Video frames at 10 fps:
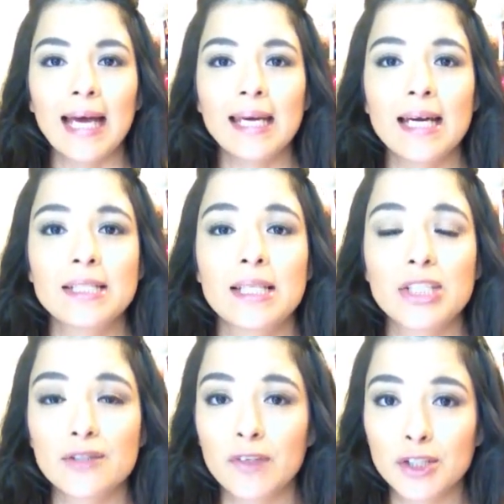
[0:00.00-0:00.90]
Hi guys, I
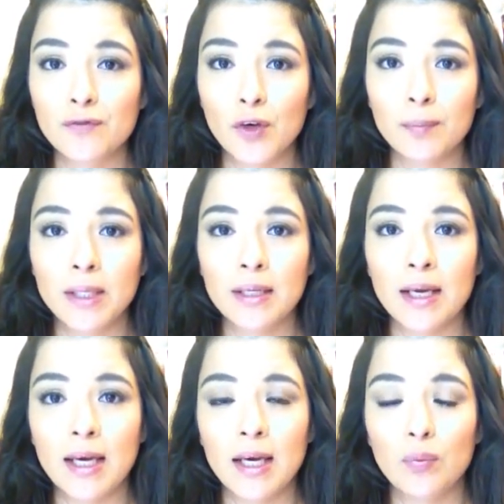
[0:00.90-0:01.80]
just finished
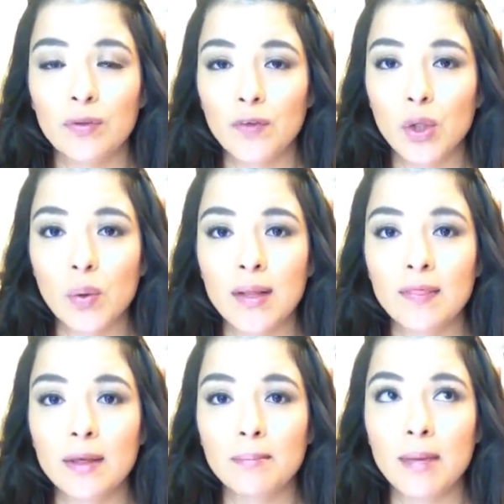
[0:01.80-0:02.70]
filming a review
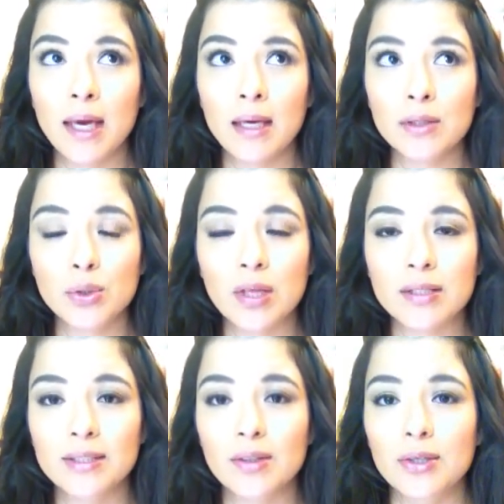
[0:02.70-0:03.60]
on the May
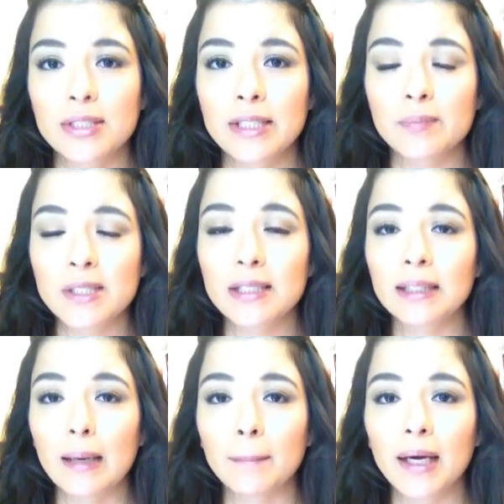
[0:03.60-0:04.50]
2013 Ipsy
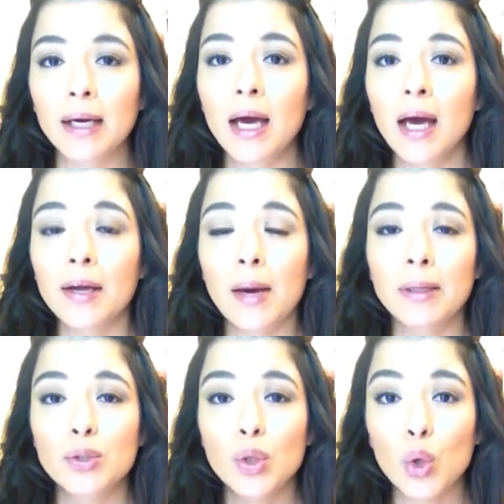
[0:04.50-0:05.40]
Glam Bag. Now I'm
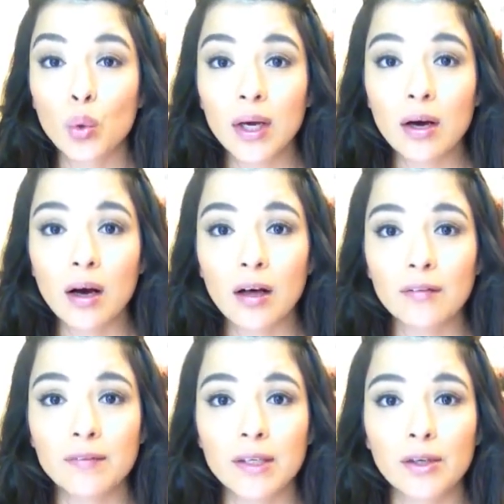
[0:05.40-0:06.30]
going to do a quick
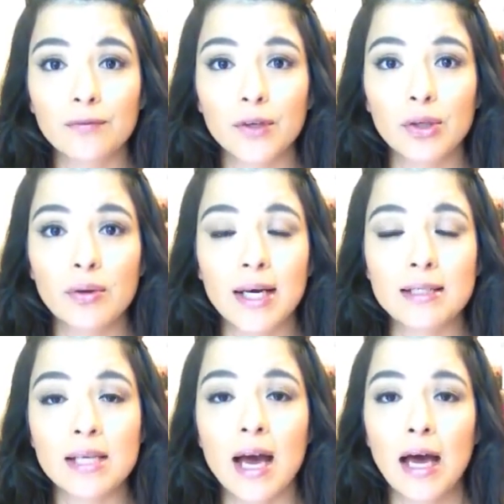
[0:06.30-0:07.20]
haul video for you
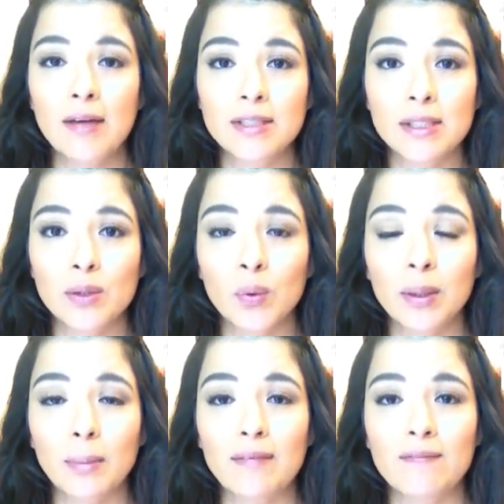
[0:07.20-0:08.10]
guys. I visited
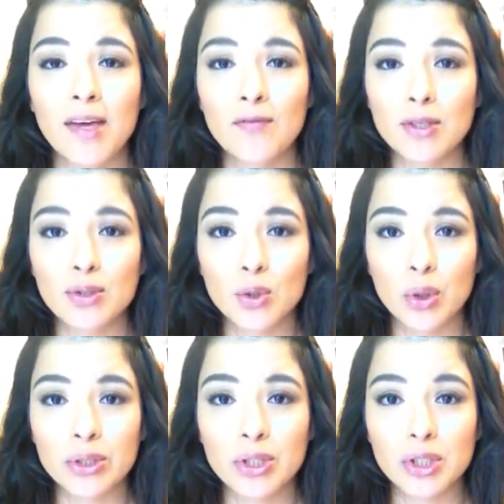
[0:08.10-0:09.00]
one of my favorite
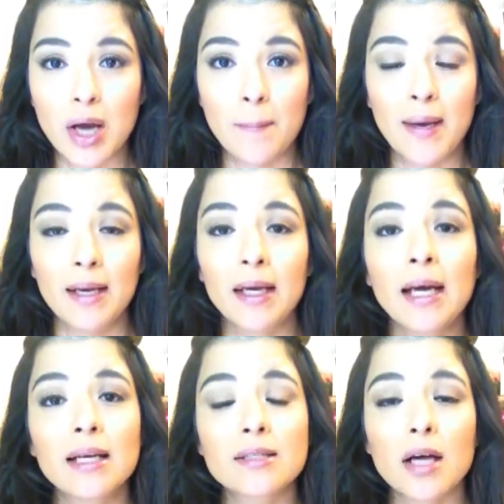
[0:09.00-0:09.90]
stores to shop at.
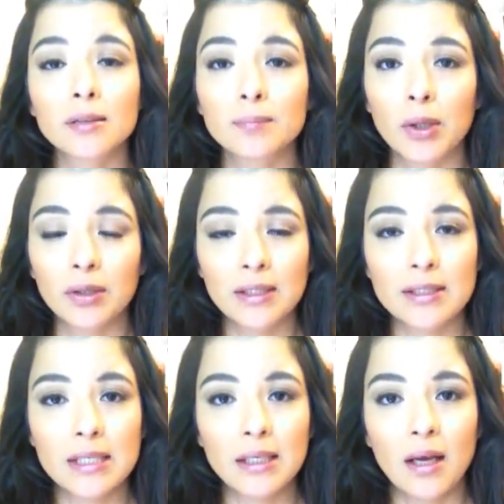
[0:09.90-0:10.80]
It's called
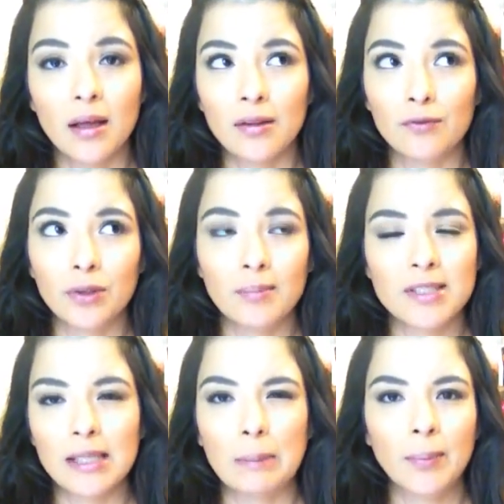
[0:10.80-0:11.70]
Burlington. The full name
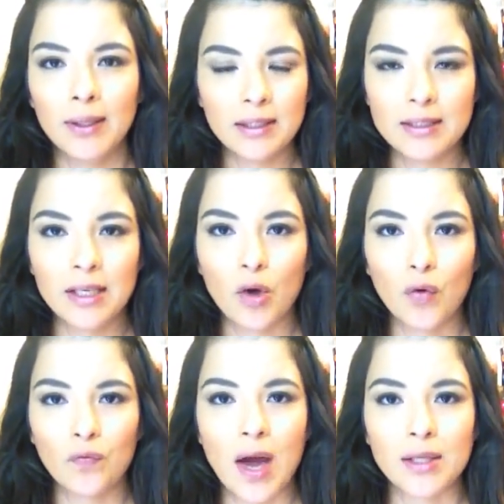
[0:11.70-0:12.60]
is like Burlington
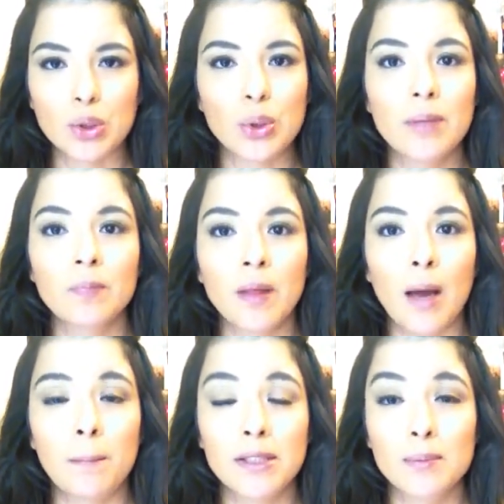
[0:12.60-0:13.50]
Coat Factory.
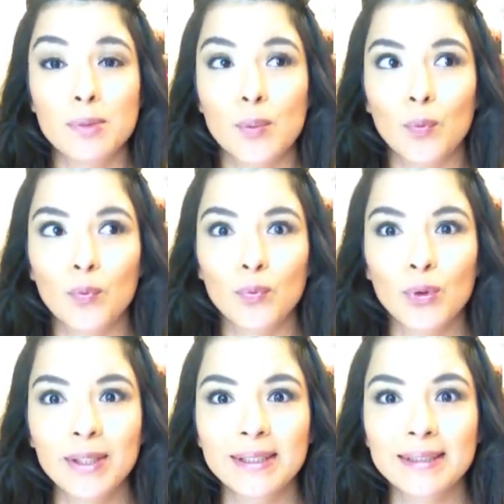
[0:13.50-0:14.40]
I picked up some
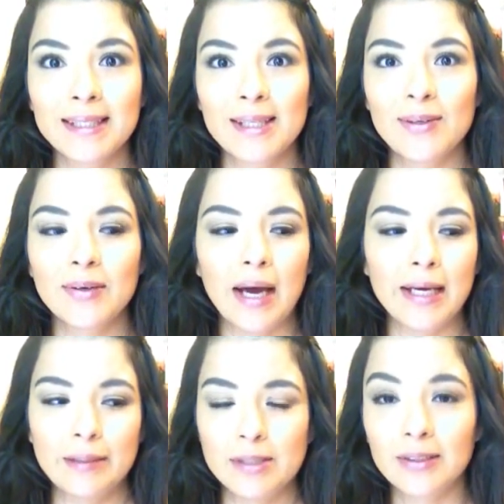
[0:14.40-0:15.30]
really cute
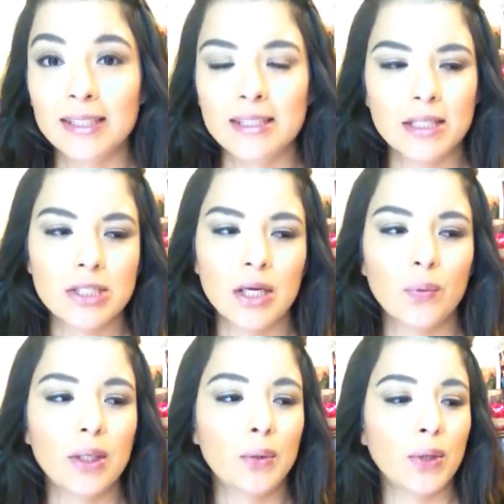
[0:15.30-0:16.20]
items, so let's get
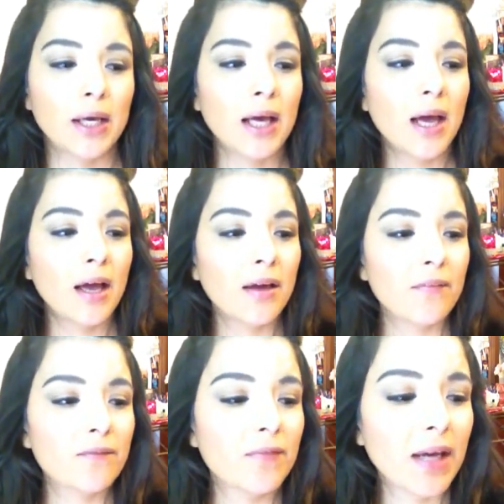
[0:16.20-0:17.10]
started really quick.
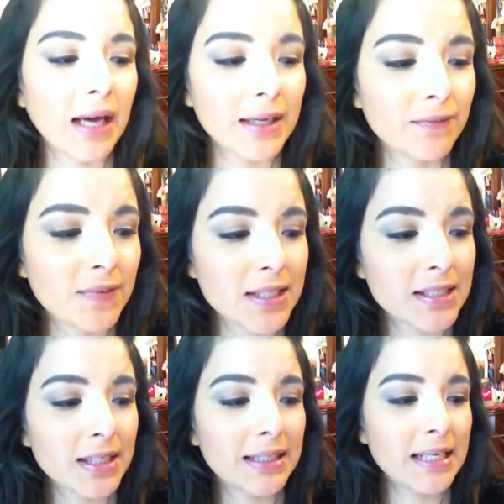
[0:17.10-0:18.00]
I
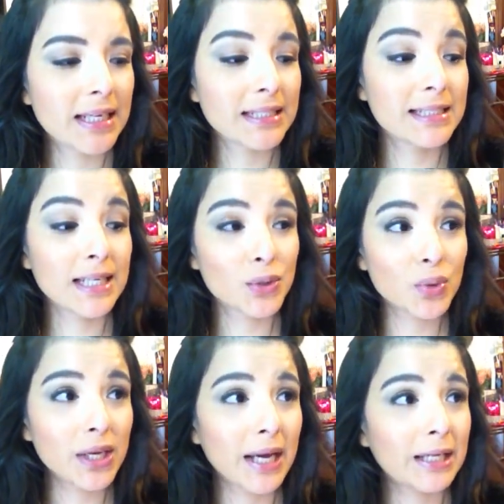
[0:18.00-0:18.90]
visited the
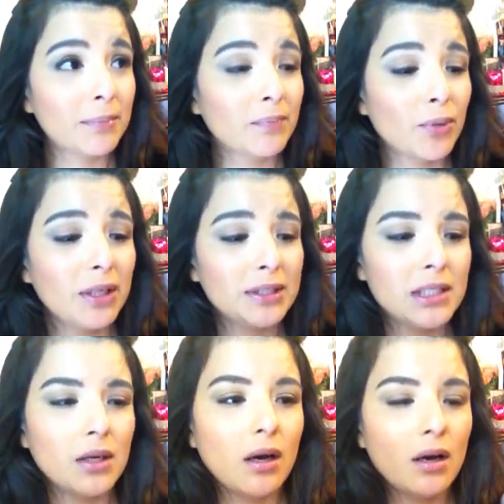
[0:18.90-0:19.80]
accessory item.
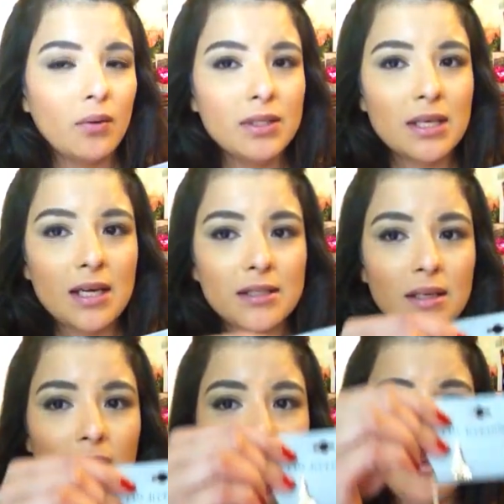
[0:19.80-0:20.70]
Burlington always
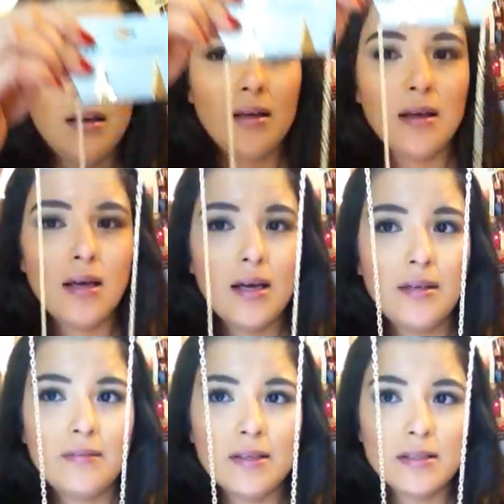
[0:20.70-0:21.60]
has a
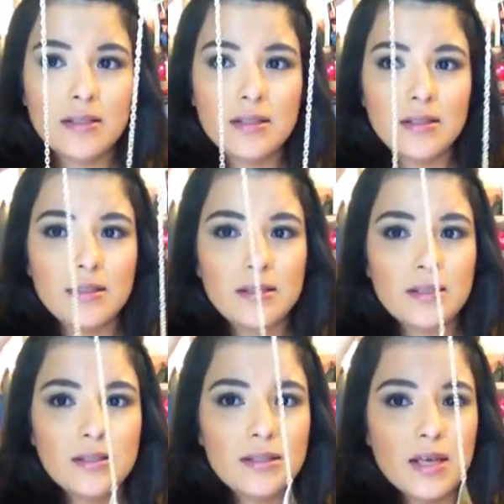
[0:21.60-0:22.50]
lot of
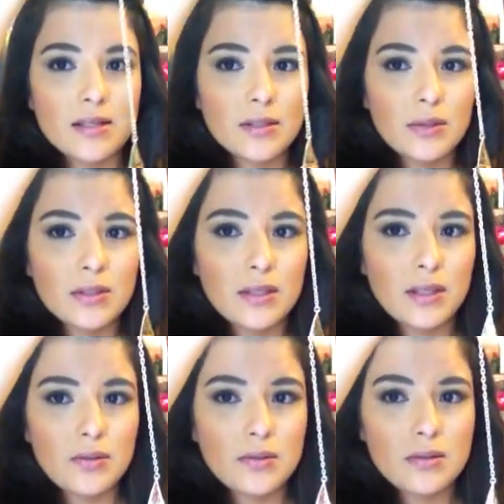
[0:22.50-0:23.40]
accessories.
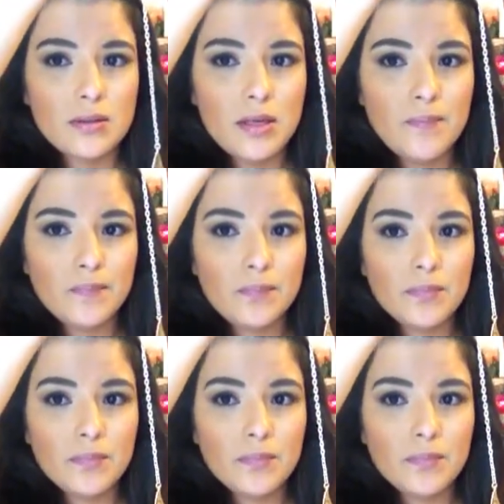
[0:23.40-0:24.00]
Can you see?